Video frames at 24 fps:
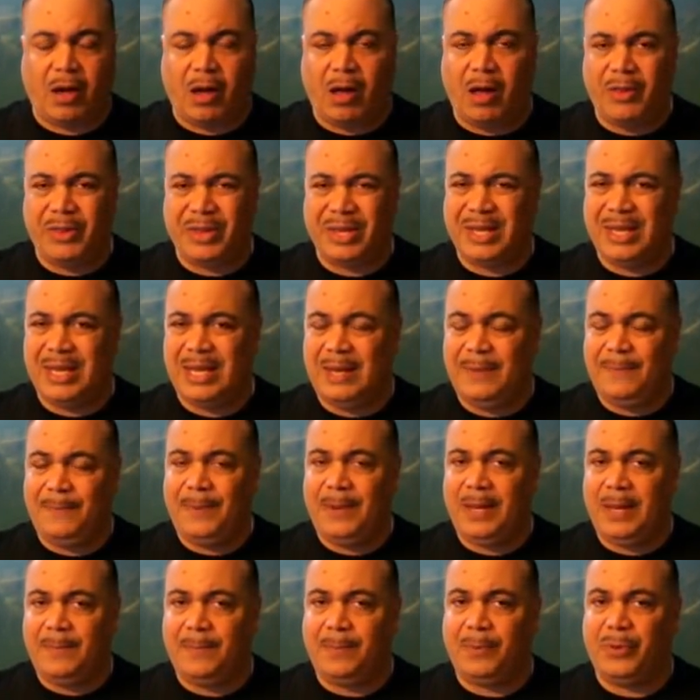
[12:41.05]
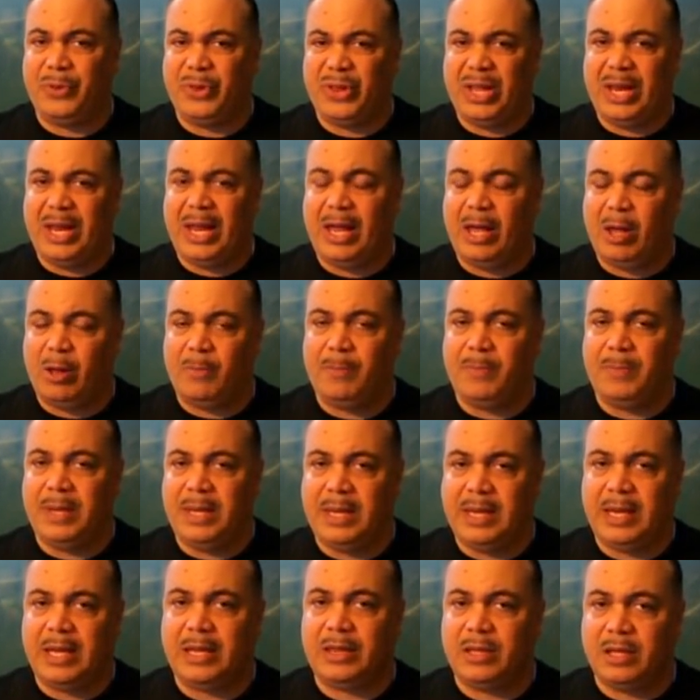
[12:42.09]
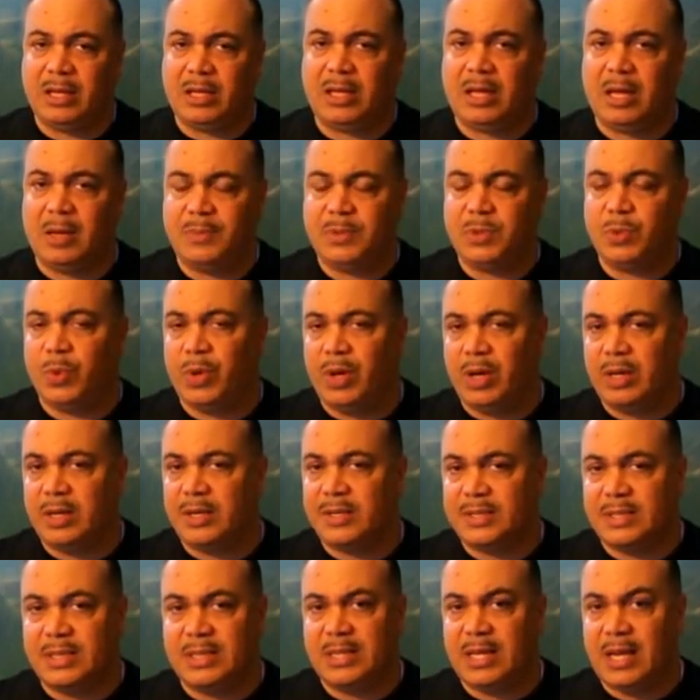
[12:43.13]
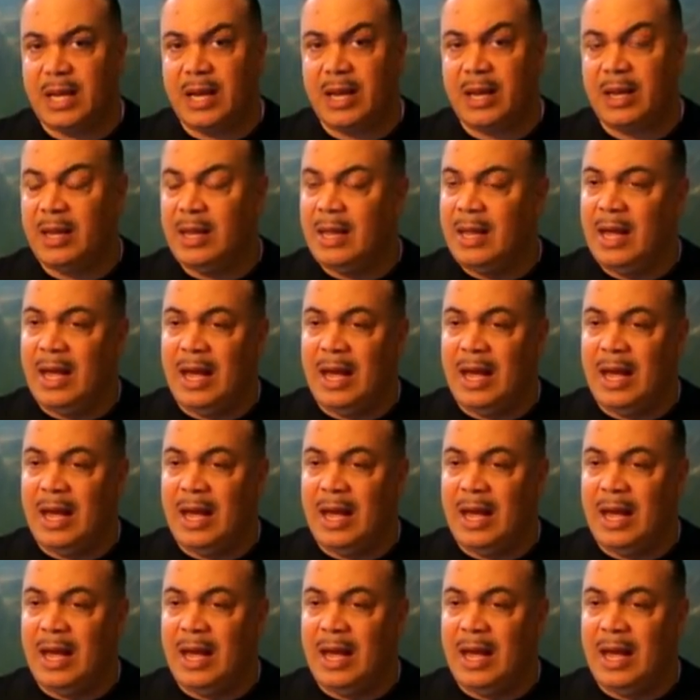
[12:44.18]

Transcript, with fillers: all the key people that helped me get the club to where it is today.